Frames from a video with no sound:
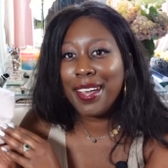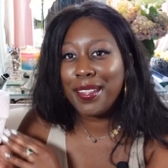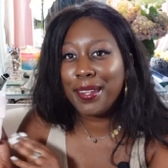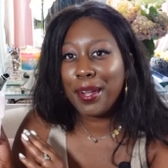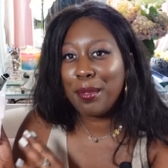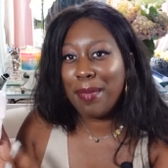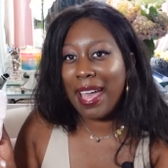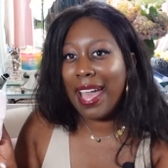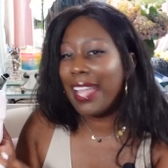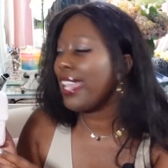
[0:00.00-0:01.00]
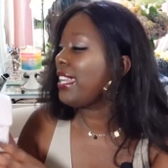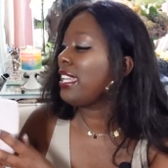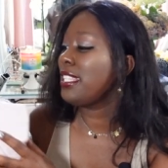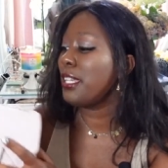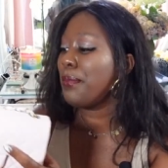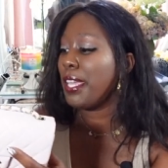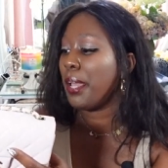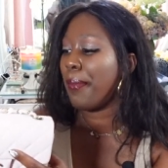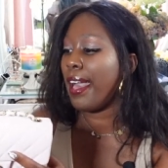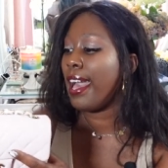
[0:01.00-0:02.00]
color bag. It is a
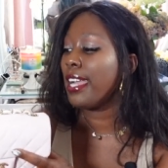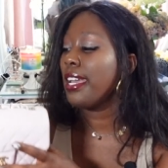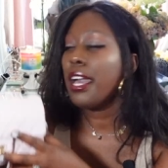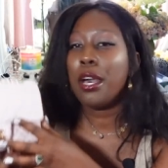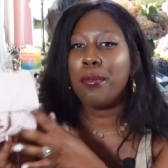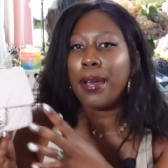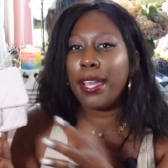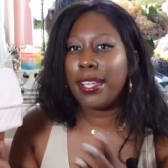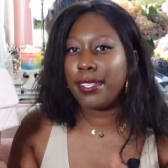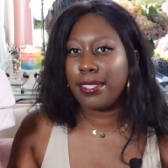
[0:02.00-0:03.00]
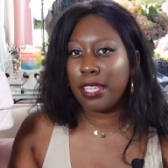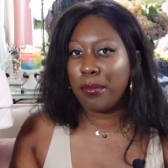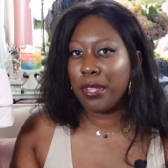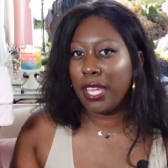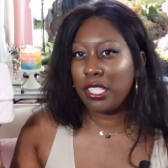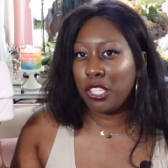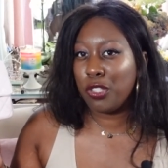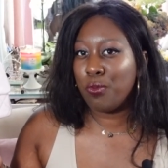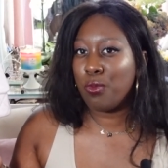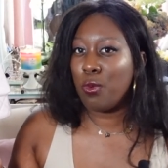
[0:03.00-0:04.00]
pink bag, but in some lights,
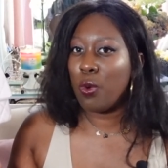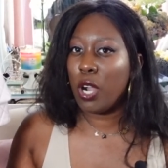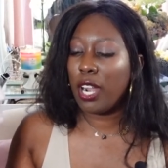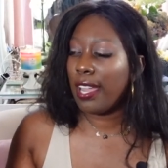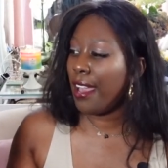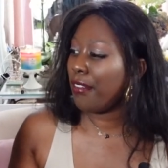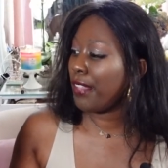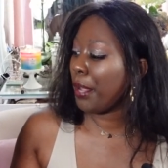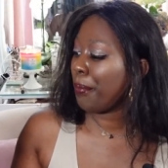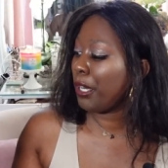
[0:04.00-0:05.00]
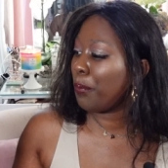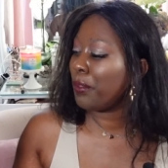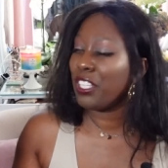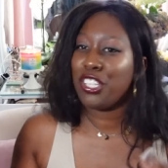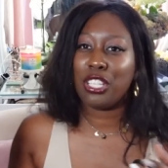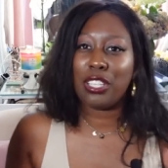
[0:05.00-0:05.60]
it's more kind of like purplish,